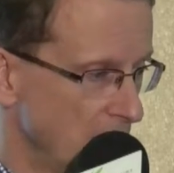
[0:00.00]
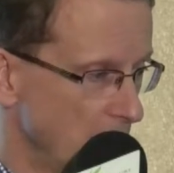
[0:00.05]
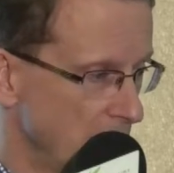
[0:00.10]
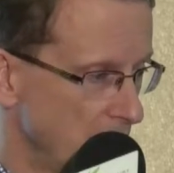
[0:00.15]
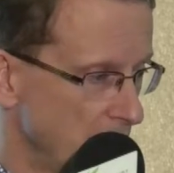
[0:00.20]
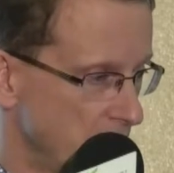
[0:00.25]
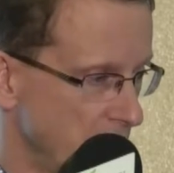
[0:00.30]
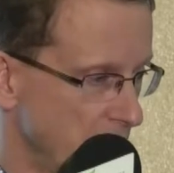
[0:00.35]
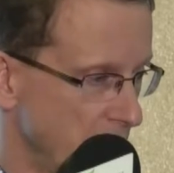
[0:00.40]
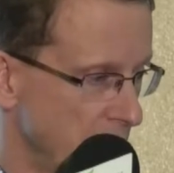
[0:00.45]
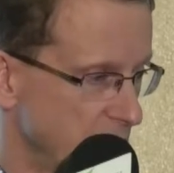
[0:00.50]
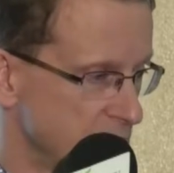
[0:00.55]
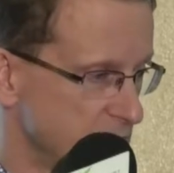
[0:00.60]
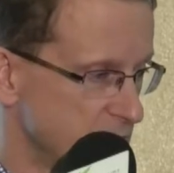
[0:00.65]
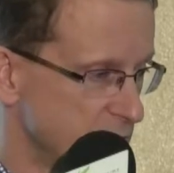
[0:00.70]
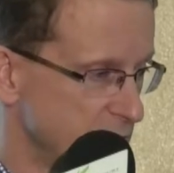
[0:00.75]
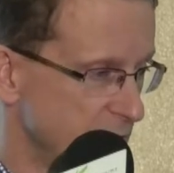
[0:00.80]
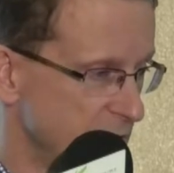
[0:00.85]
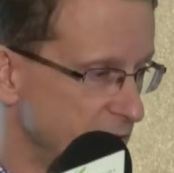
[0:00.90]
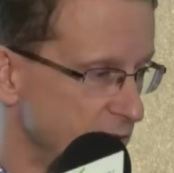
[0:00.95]

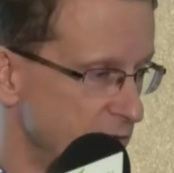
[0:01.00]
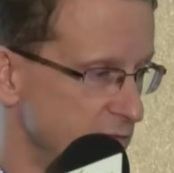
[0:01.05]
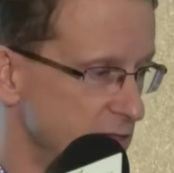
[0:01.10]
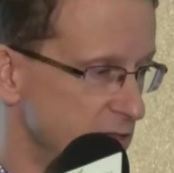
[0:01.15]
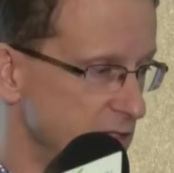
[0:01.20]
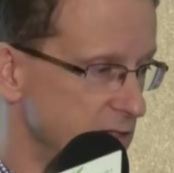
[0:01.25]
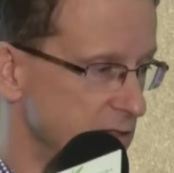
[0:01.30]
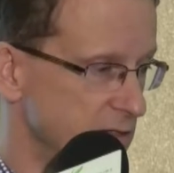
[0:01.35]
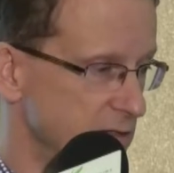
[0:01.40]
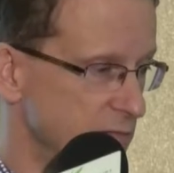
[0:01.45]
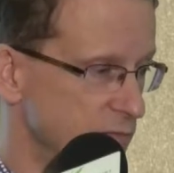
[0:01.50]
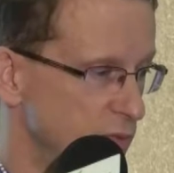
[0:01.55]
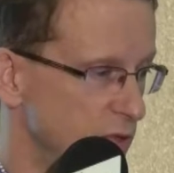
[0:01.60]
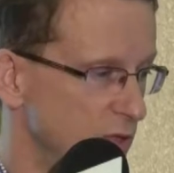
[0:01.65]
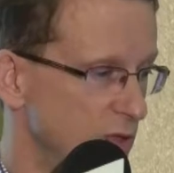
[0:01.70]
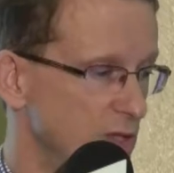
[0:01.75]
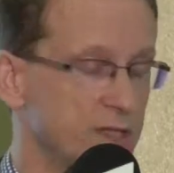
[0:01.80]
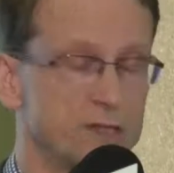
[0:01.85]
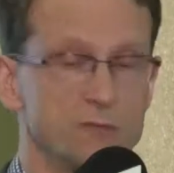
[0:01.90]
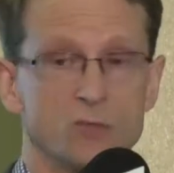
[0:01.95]
And we had 3
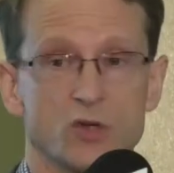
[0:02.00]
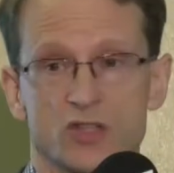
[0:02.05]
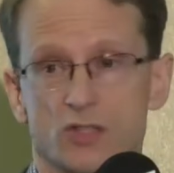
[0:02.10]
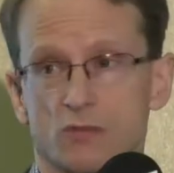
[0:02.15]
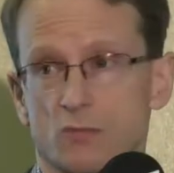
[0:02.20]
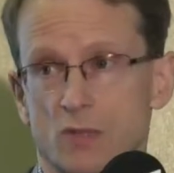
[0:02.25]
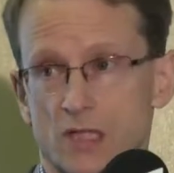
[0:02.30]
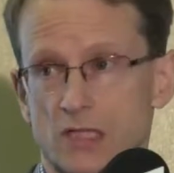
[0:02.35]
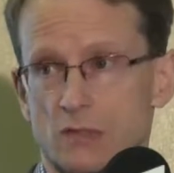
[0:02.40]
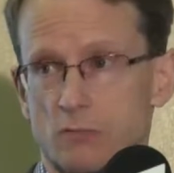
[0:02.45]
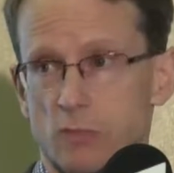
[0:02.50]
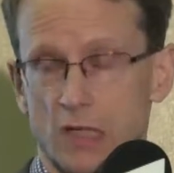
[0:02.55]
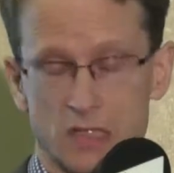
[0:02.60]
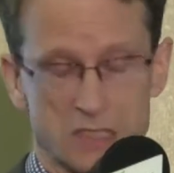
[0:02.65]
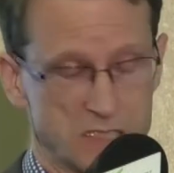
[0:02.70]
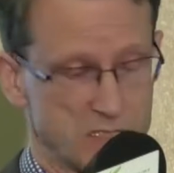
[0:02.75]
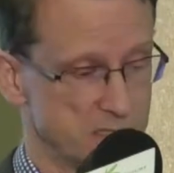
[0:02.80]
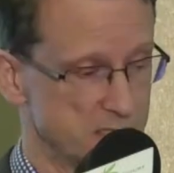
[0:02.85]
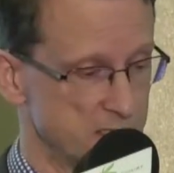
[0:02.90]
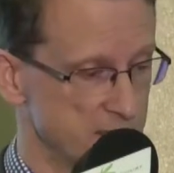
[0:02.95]
purely commercial
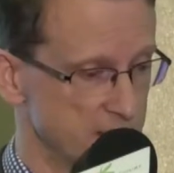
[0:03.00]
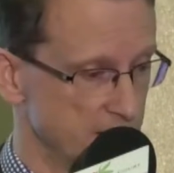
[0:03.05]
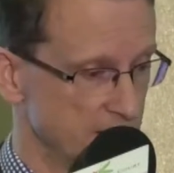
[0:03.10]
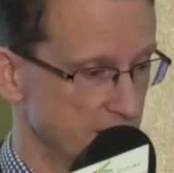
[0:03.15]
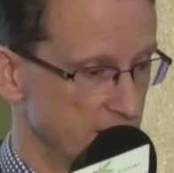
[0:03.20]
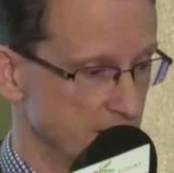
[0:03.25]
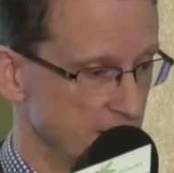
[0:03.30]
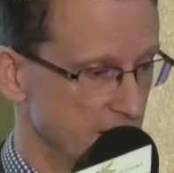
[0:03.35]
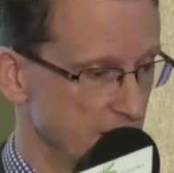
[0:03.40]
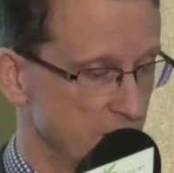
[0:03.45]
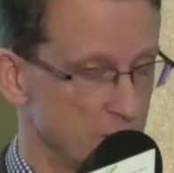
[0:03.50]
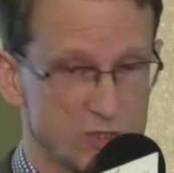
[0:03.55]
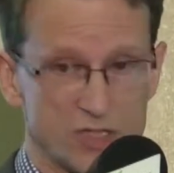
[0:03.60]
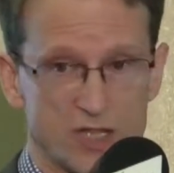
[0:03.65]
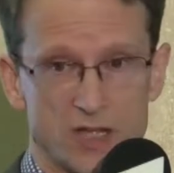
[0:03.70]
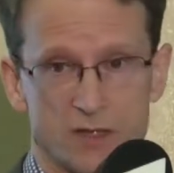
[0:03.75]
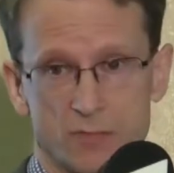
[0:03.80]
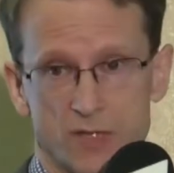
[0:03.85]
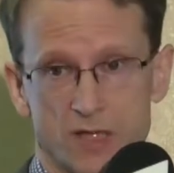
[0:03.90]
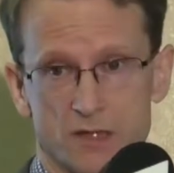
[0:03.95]
multiplexes, which
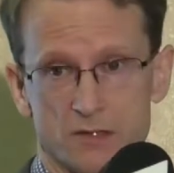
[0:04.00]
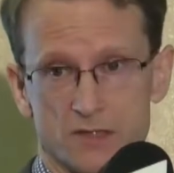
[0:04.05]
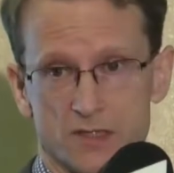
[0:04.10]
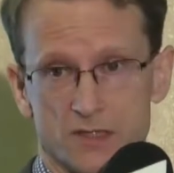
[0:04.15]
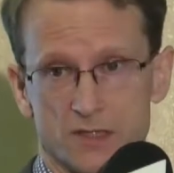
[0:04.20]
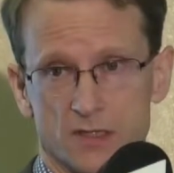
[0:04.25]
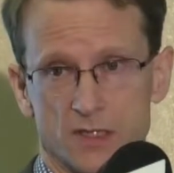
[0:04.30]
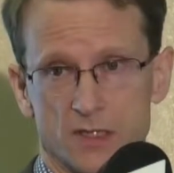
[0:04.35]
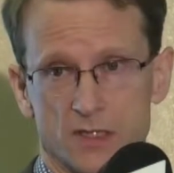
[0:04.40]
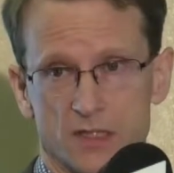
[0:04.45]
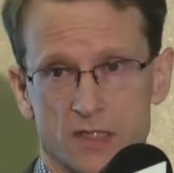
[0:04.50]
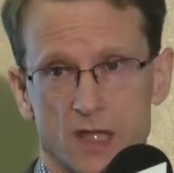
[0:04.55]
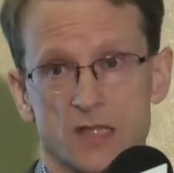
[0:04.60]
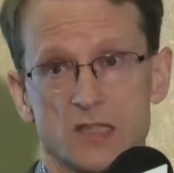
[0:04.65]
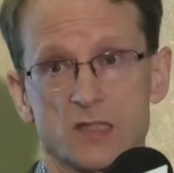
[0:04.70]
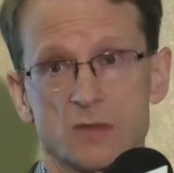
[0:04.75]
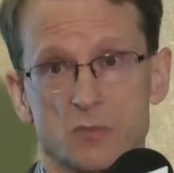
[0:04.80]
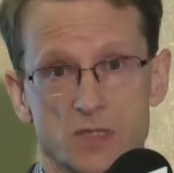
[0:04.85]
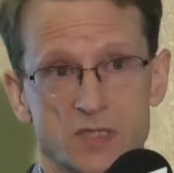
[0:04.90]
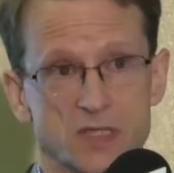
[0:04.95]
had about
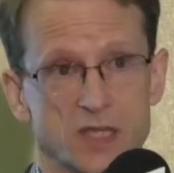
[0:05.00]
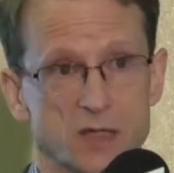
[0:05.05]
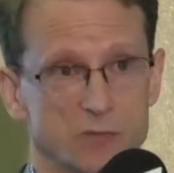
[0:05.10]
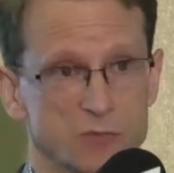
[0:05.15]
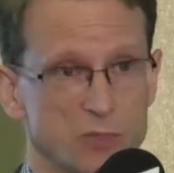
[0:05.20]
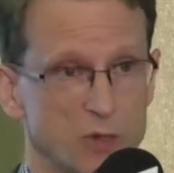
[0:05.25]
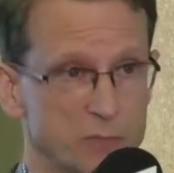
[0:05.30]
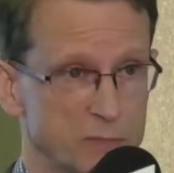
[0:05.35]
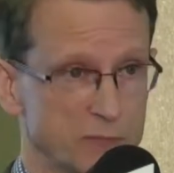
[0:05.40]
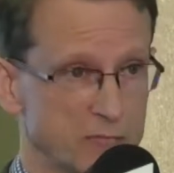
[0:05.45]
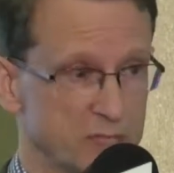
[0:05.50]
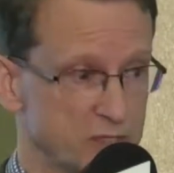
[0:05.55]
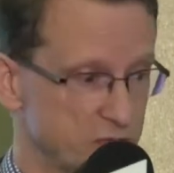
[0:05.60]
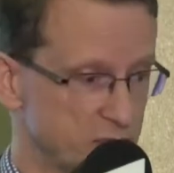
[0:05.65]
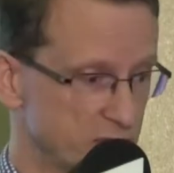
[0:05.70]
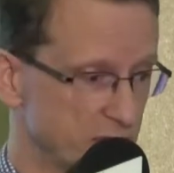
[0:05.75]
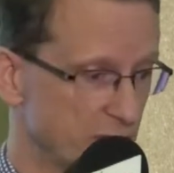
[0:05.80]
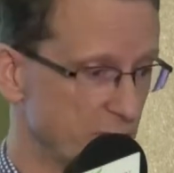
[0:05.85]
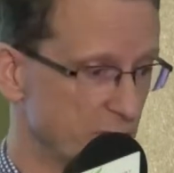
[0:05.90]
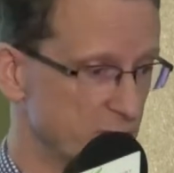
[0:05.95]
90%
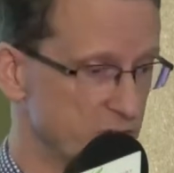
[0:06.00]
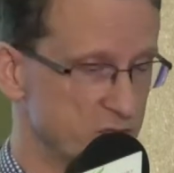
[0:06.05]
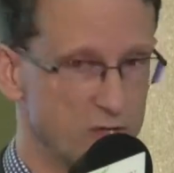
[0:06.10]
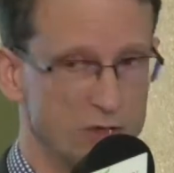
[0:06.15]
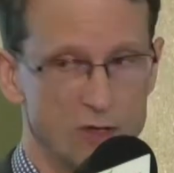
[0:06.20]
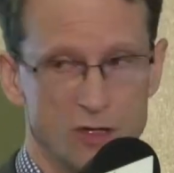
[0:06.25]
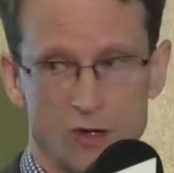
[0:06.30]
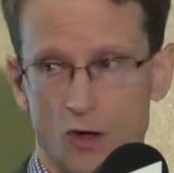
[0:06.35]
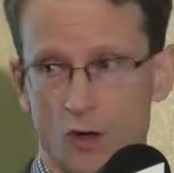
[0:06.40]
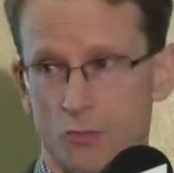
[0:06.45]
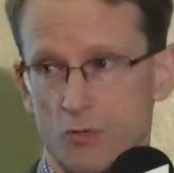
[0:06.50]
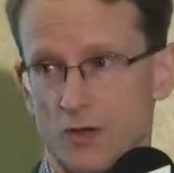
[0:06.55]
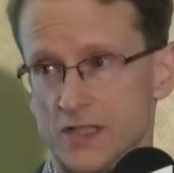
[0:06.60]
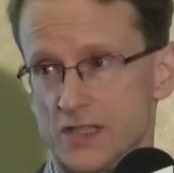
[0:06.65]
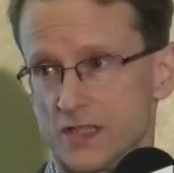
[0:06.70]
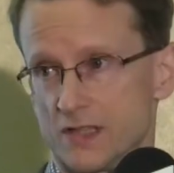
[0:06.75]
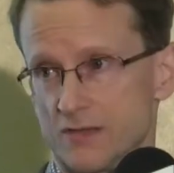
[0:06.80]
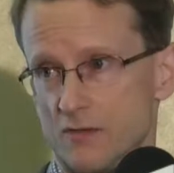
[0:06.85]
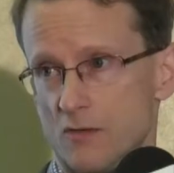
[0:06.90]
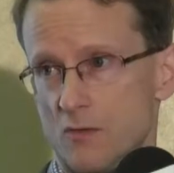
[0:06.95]
population coverage,
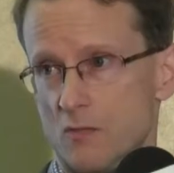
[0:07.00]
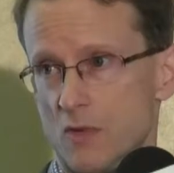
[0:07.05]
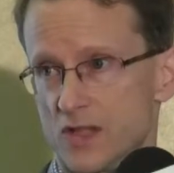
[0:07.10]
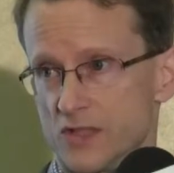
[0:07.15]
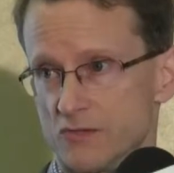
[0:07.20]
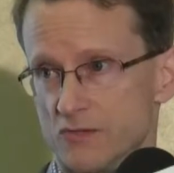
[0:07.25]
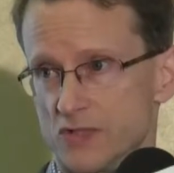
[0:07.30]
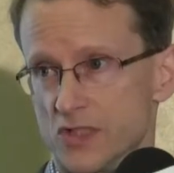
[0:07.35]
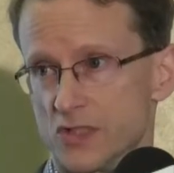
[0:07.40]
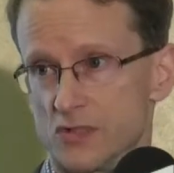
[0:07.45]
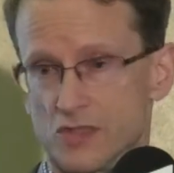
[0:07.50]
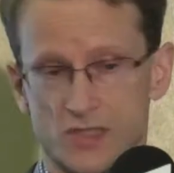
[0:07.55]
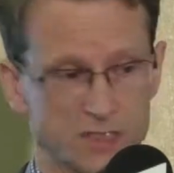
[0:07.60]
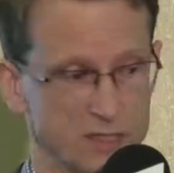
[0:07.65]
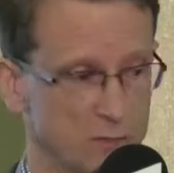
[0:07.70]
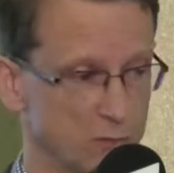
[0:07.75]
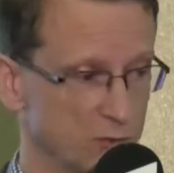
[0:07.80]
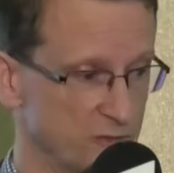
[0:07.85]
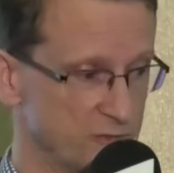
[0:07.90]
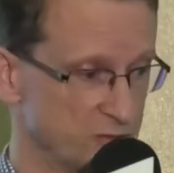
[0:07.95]
operating from a much reduced
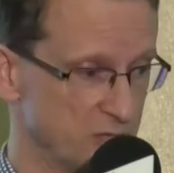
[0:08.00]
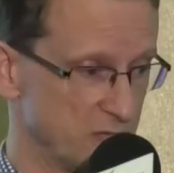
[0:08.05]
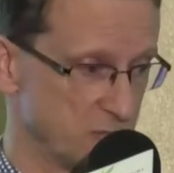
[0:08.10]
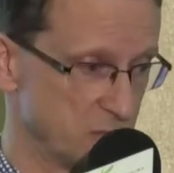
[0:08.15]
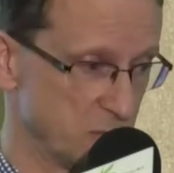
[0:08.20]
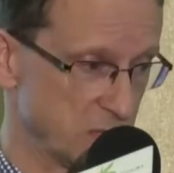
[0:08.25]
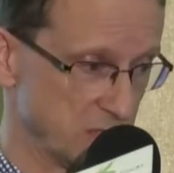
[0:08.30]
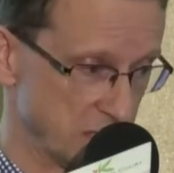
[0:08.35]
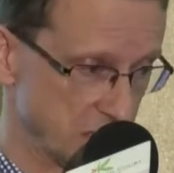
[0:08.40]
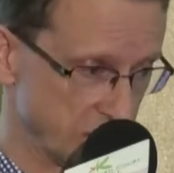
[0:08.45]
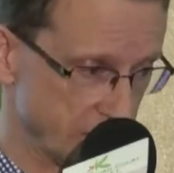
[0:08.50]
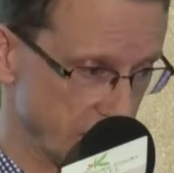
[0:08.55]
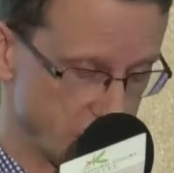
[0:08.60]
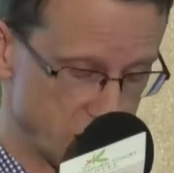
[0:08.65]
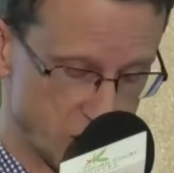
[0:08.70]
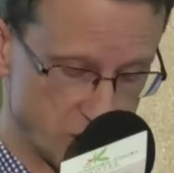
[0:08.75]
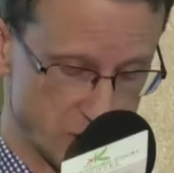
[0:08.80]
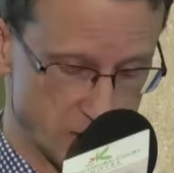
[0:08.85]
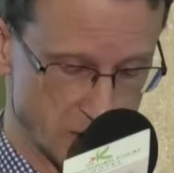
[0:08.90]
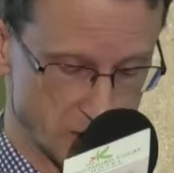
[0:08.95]
number of transmitting
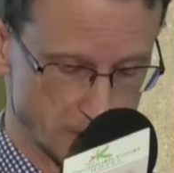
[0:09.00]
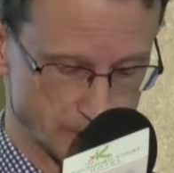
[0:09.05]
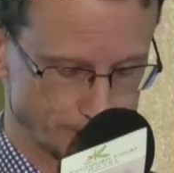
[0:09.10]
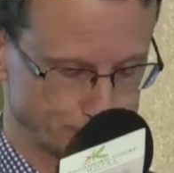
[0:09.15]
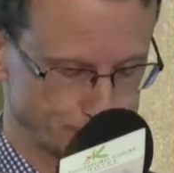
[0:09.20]
stations.